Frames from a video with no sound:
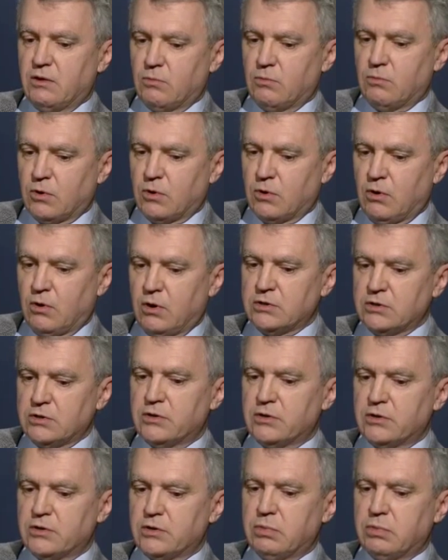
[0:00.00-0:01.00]
There were
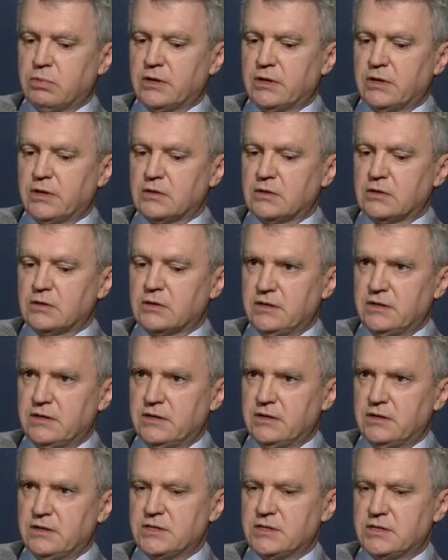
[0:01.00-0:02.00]
long-term political
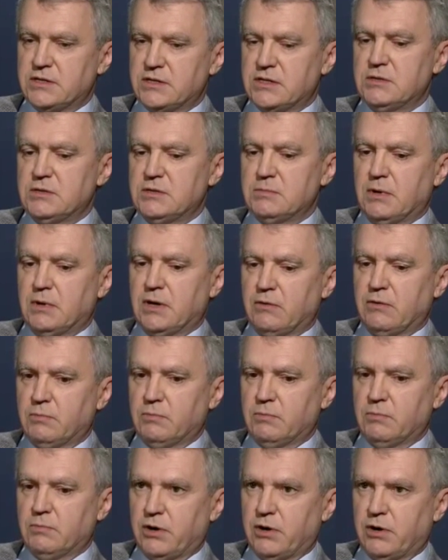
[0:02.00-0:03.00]
ascendancies by
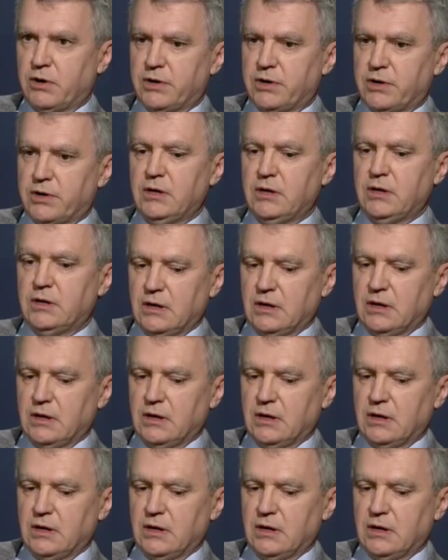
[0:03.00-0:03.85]
one party